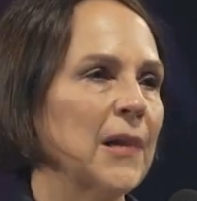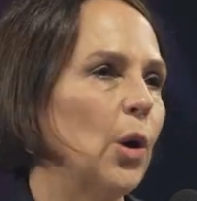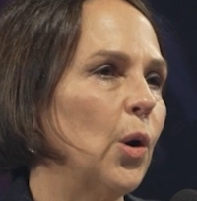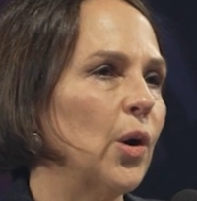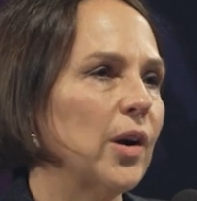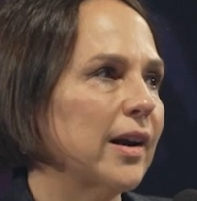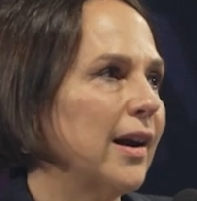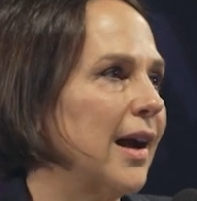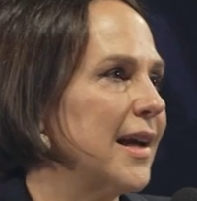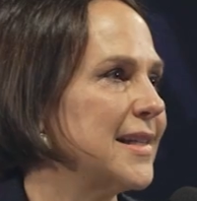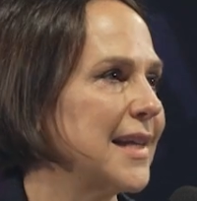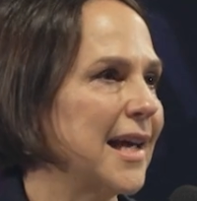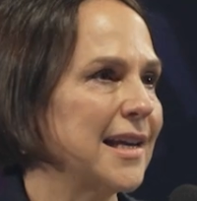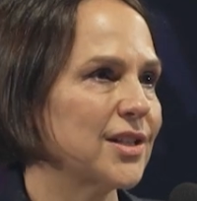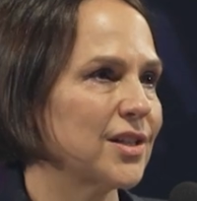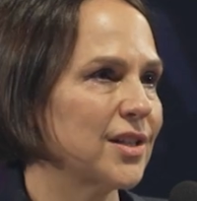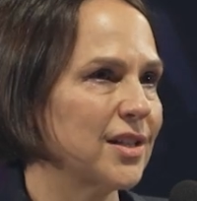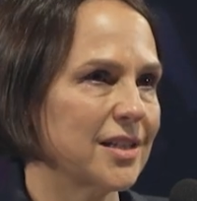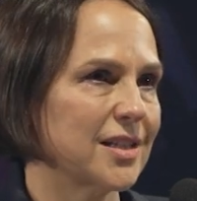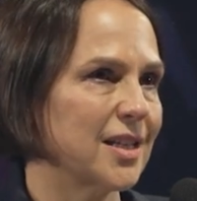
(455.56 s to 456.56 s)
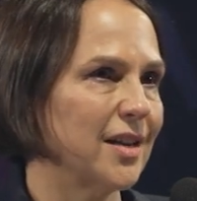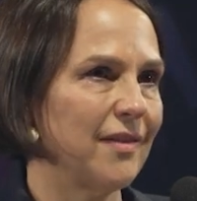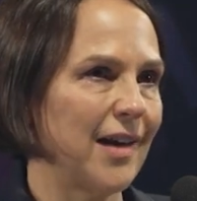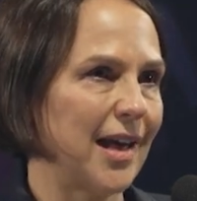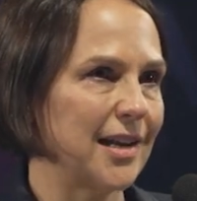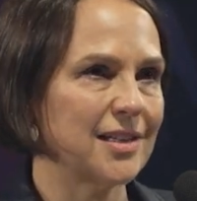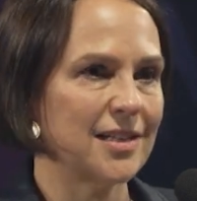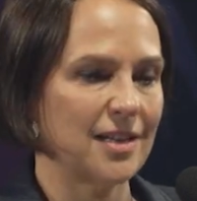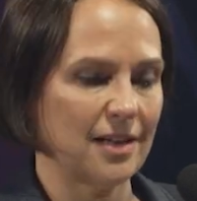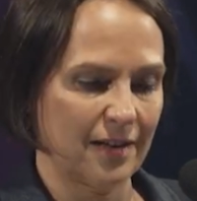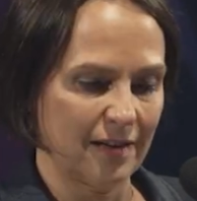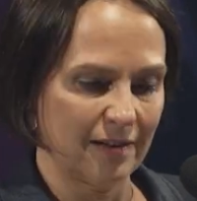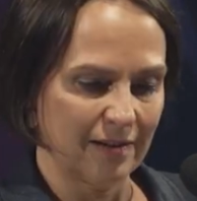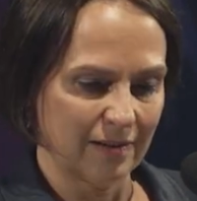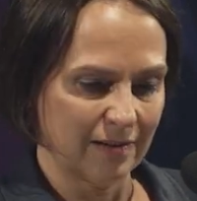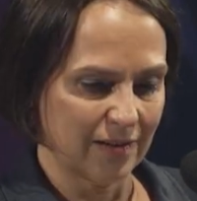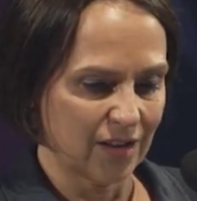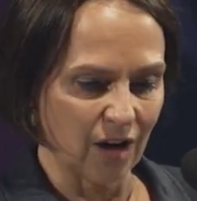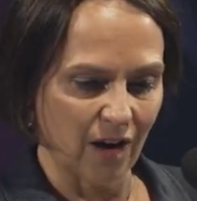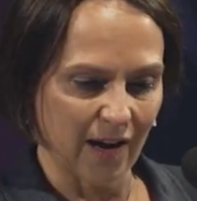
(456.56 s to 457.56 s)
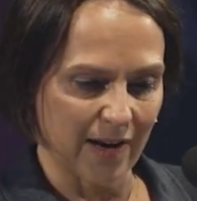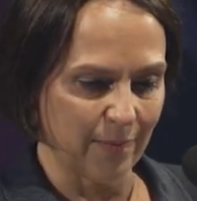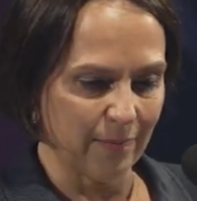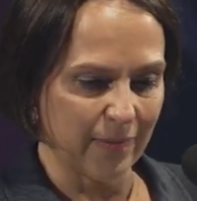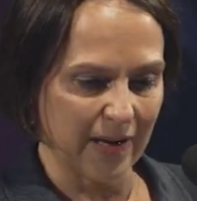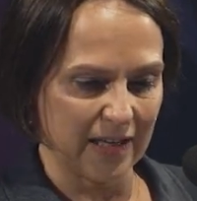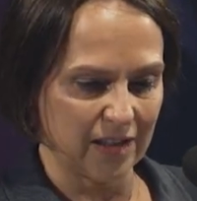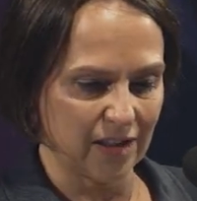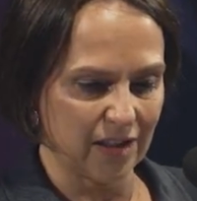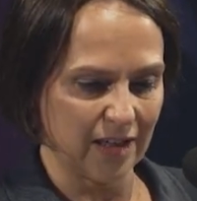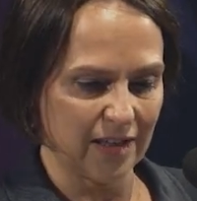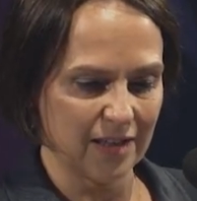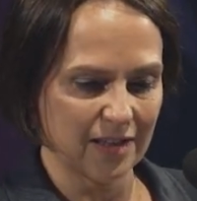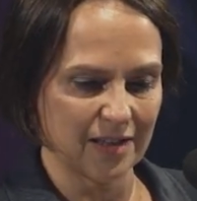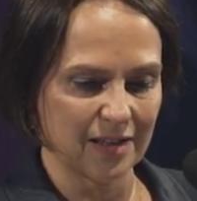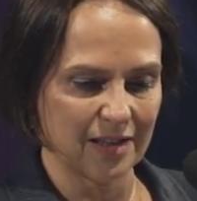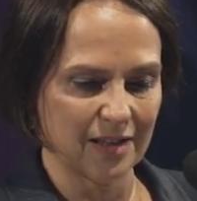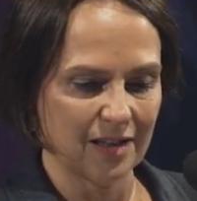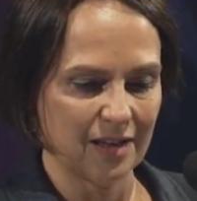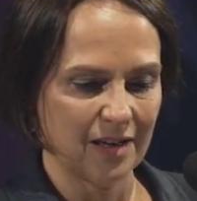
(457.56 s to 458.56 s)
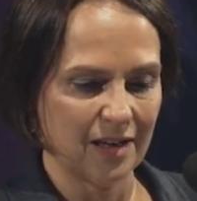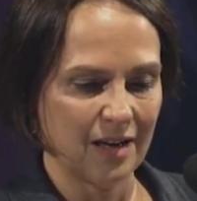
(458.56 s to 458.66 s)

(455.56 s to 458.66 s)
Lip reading: Organisations have had to tighten budgets.